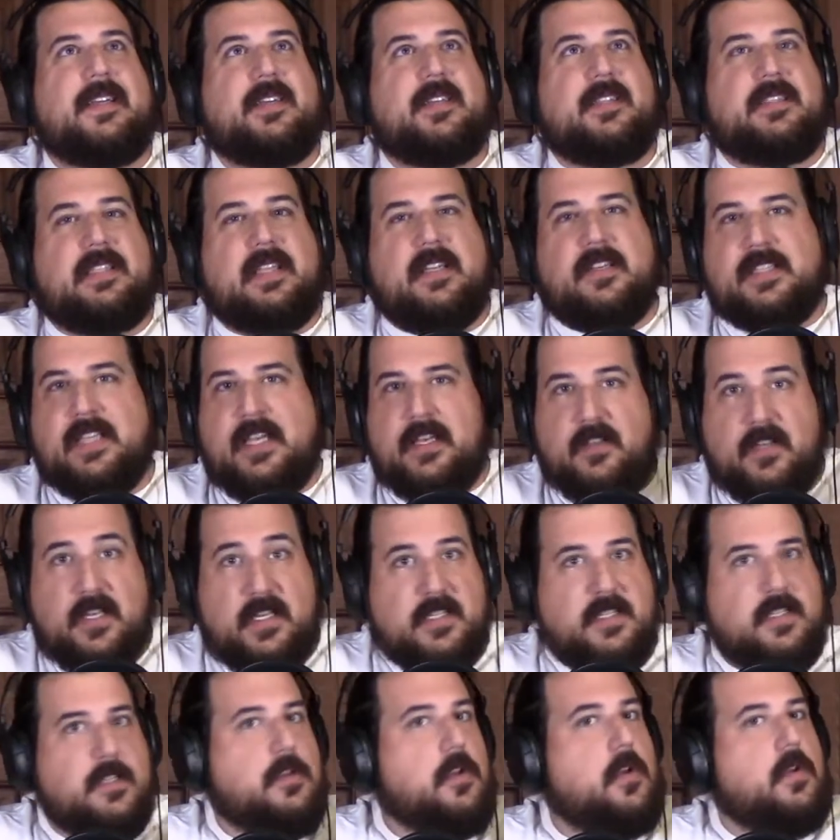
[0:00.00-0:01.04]
they're telling
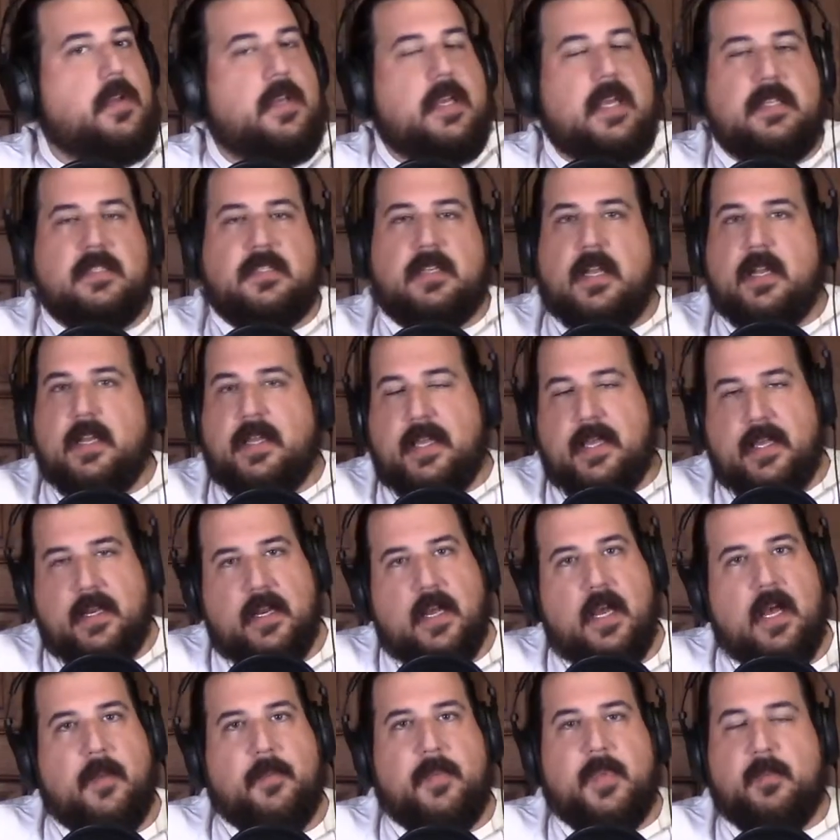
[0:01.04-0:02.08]
us, you guys got to get
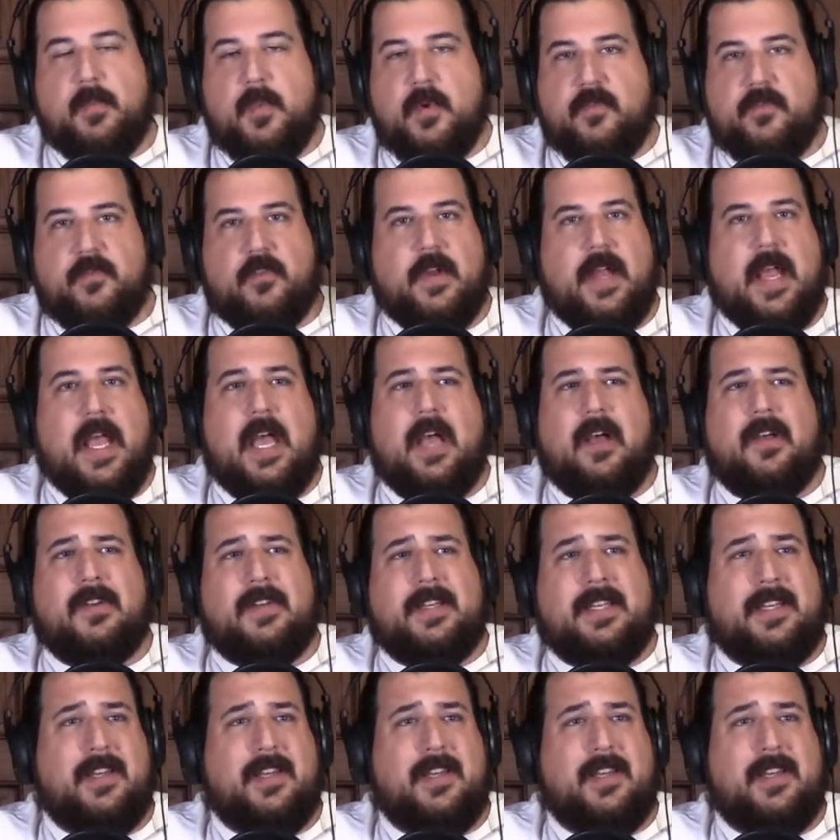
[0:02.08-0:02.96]
up and move around.